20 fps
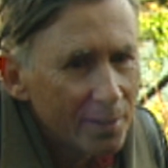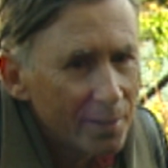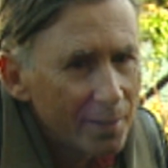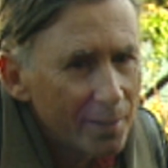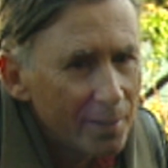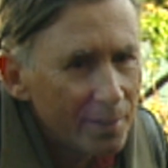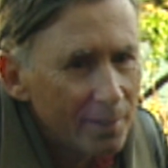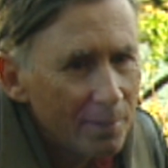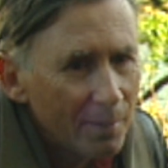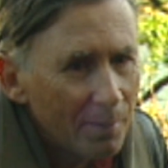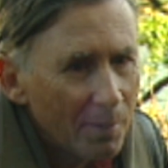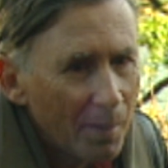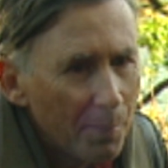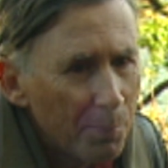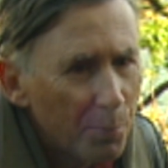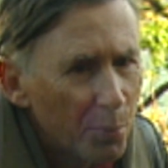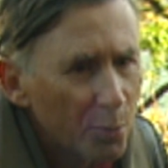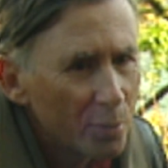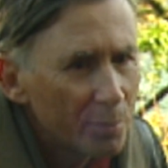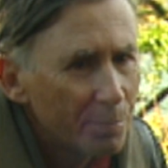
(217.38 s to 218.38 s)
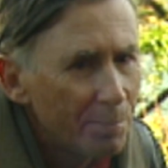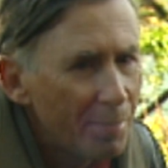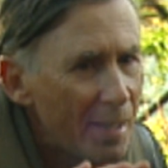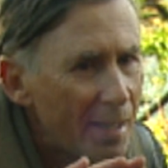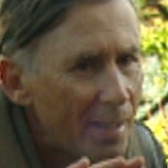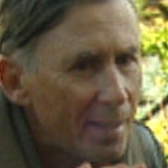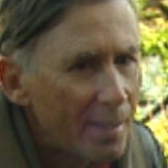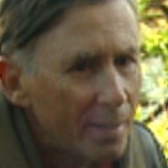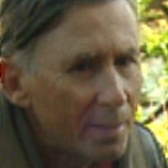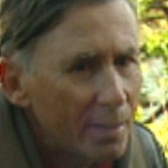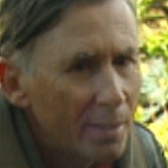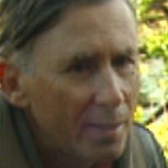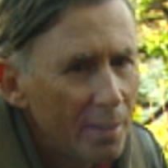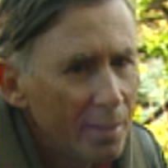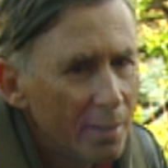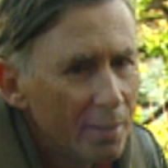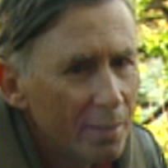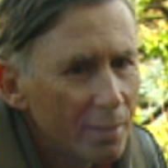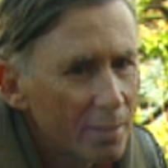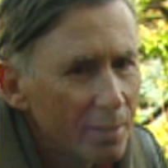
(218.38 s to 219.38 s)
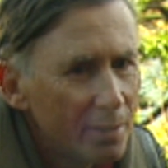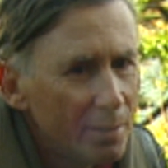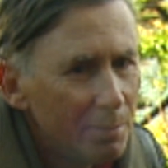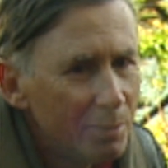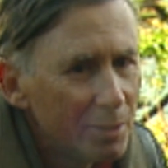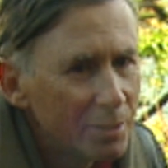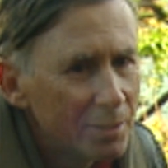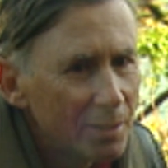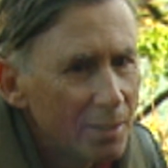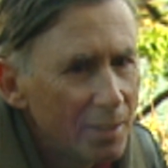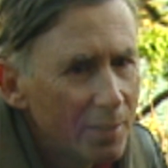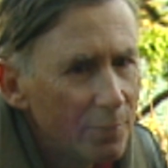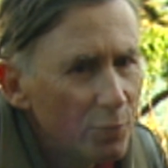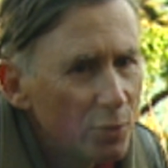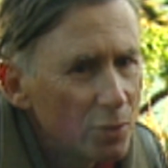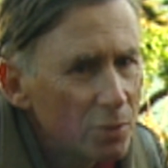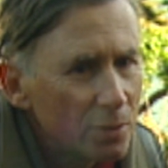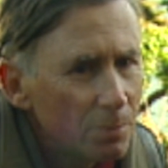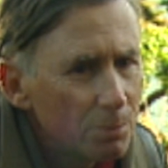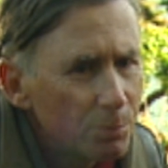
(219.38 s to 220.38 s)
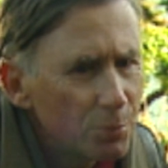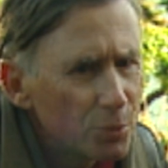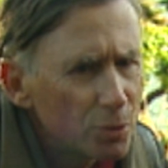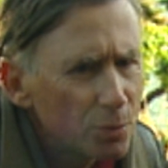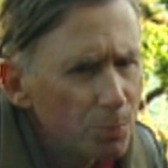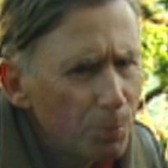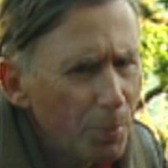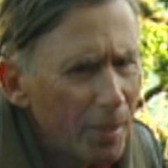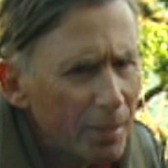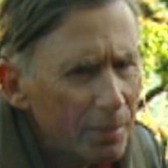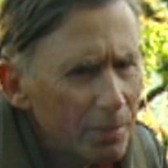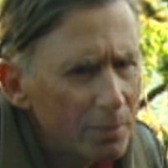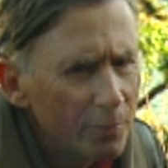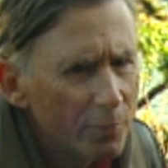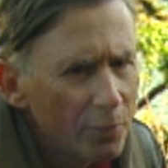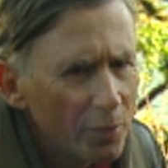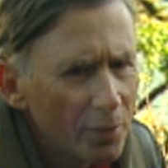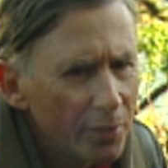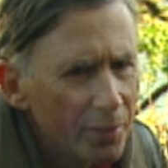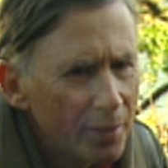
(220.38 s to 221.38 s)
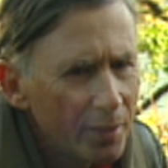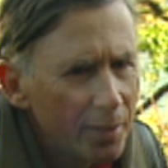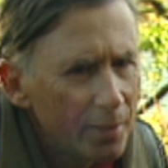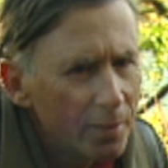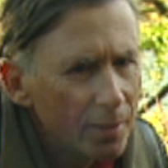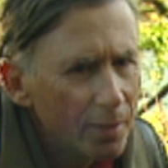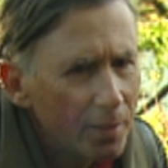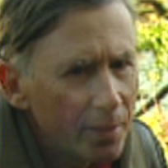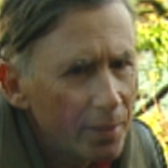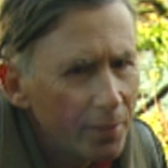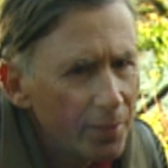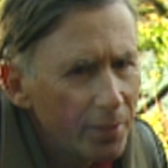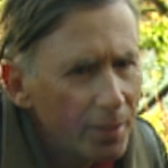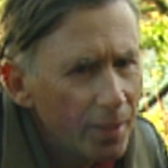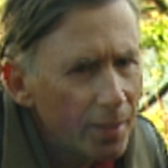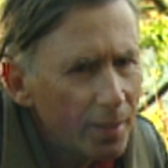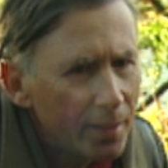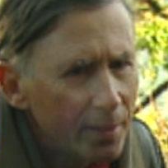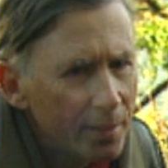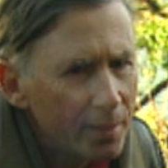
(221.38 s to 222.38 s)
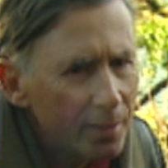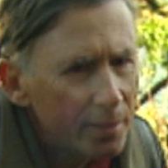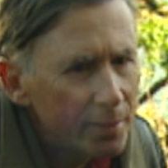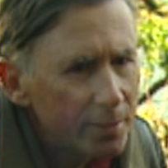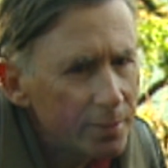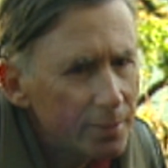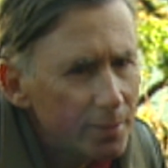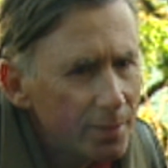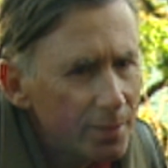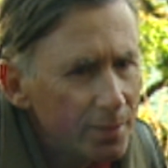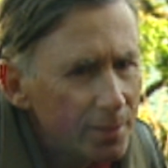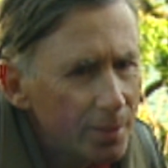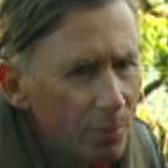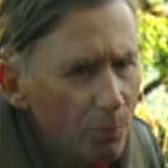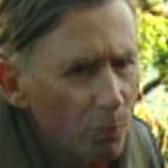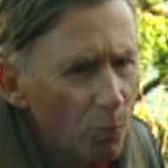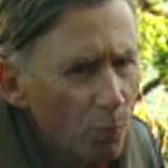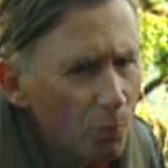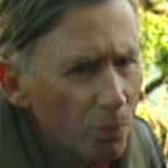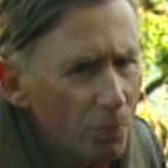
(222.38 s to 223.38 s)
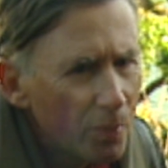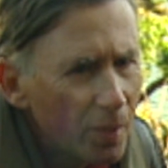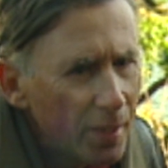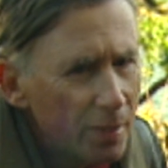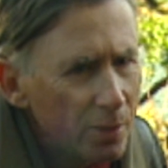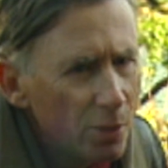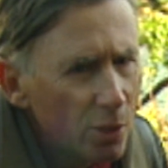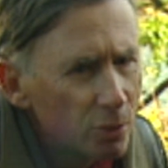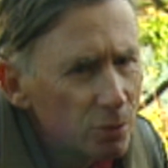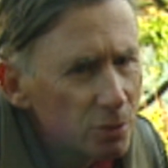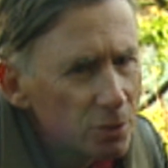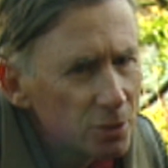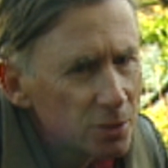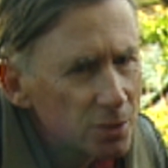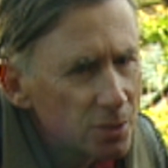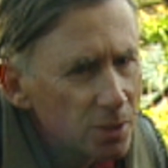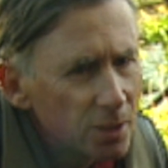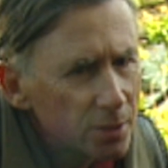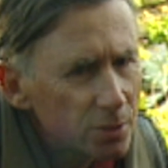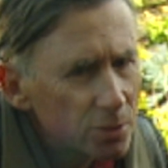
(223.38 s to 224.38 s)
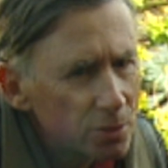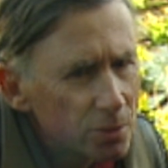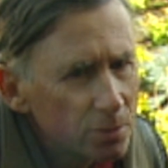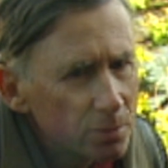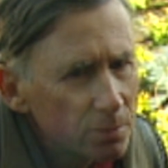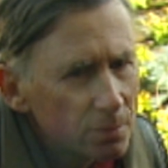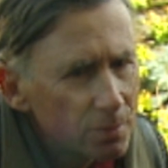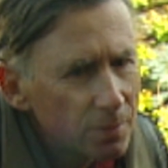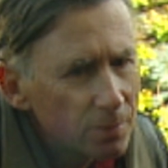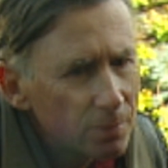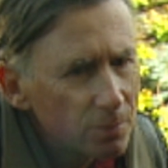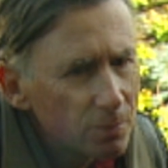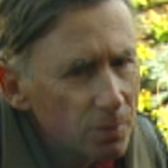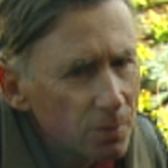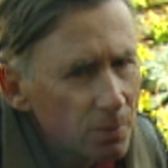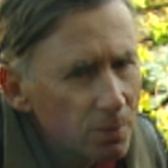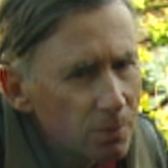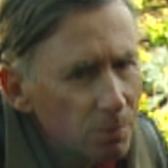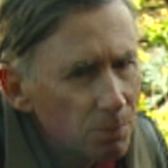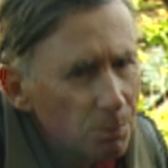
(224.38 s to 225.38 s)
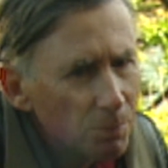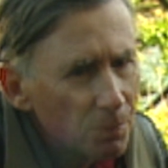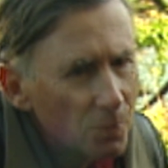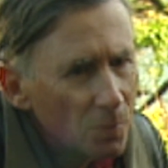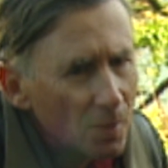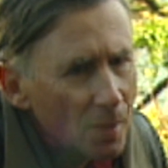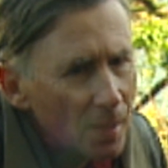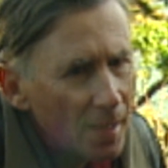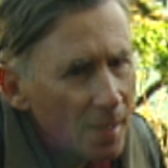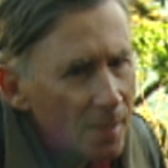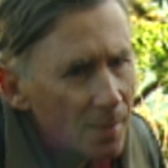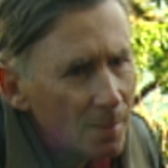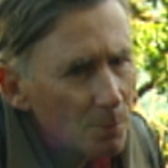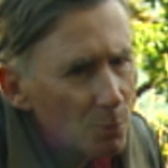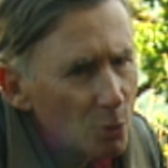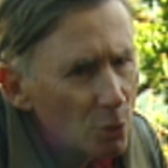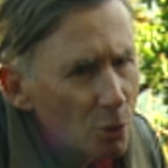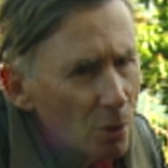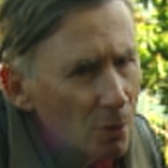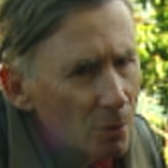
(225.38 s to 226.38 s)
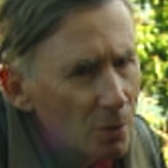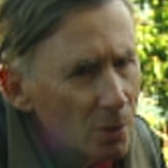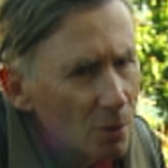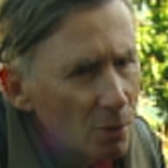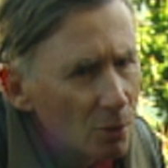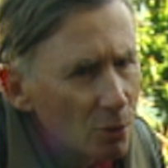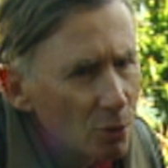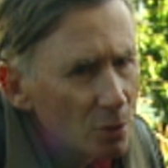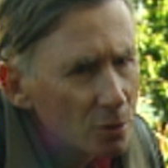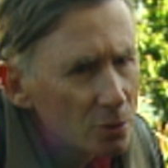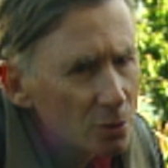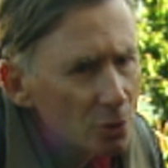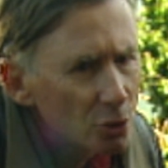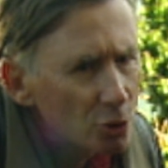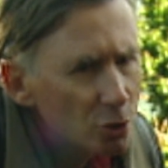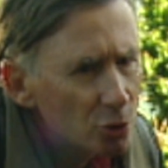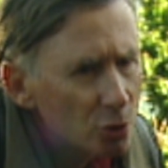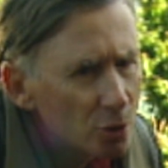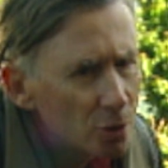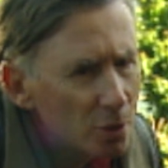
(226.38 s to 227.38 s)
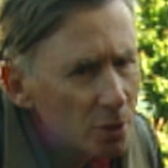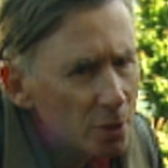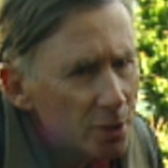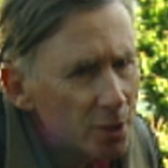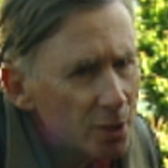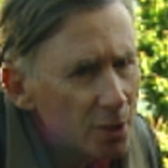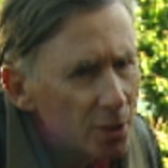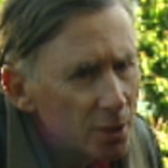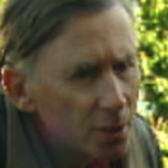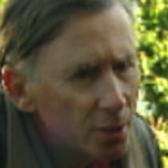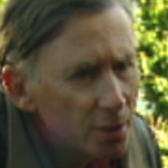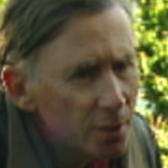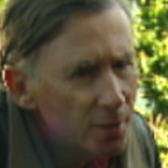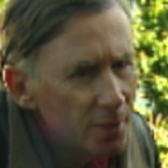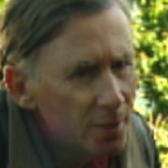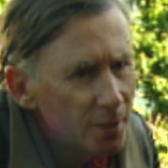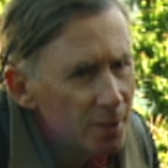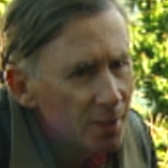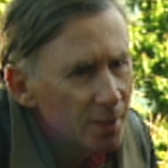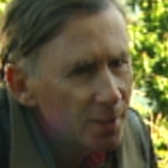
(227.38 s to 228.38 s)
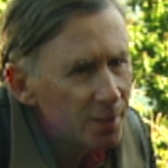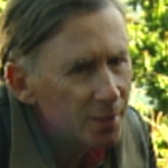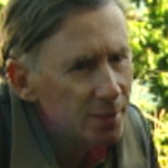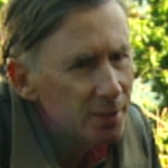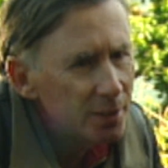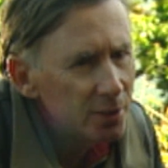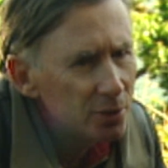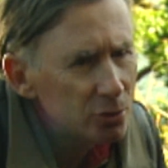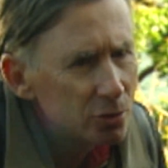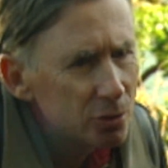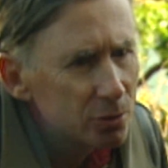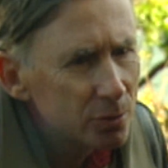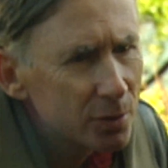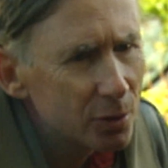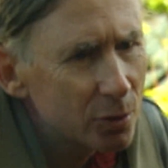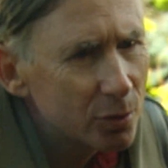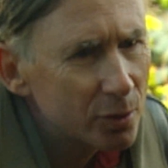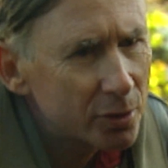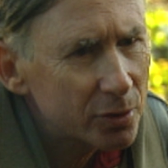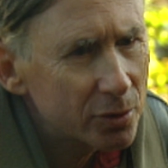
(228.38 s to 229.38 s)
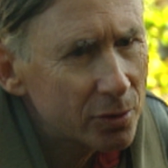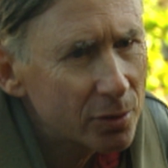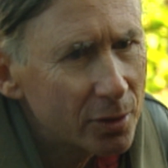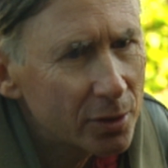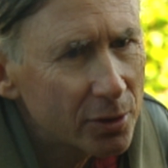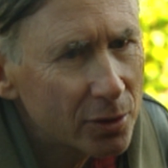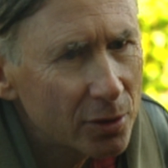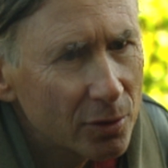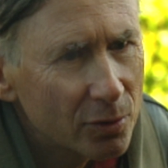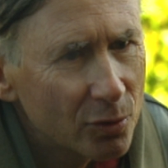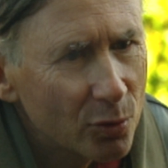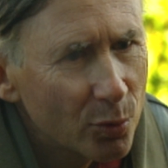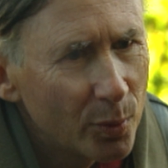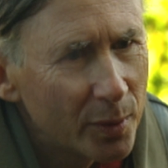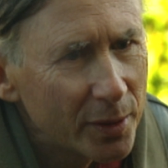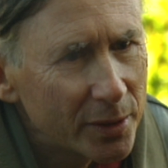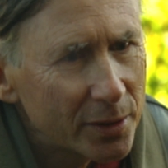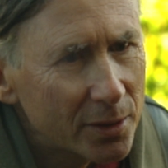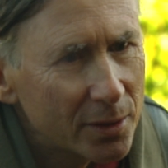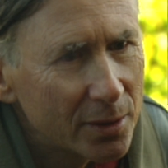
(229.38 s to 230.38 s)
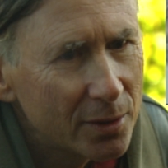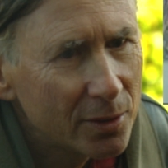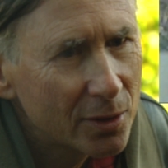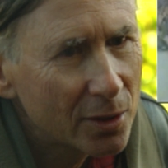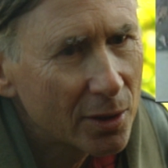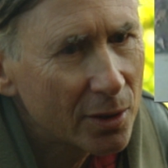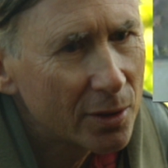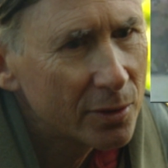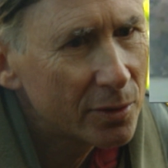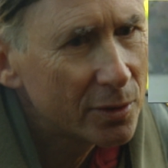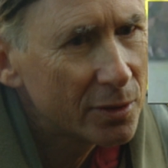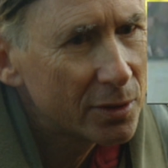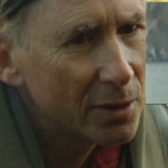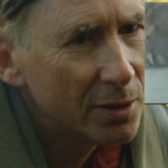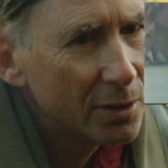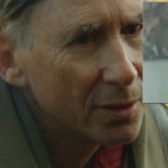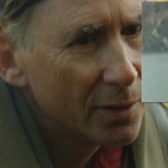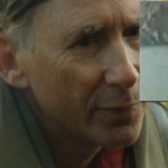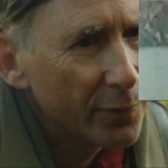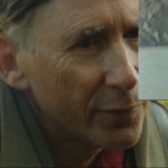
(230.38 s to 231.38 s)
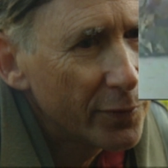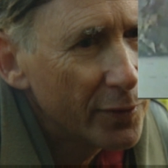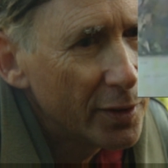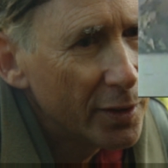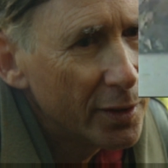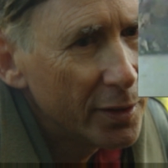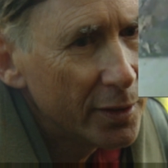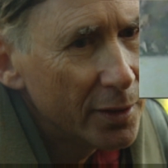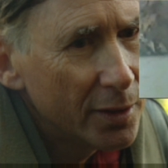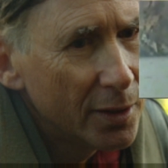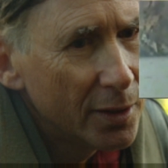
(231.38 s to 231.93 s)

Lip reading: And I pulled back here a little bit to give you some perspective on the island, and then I noticed this animal going along the shore here, and he's doing all sorts of twists and turns in the front.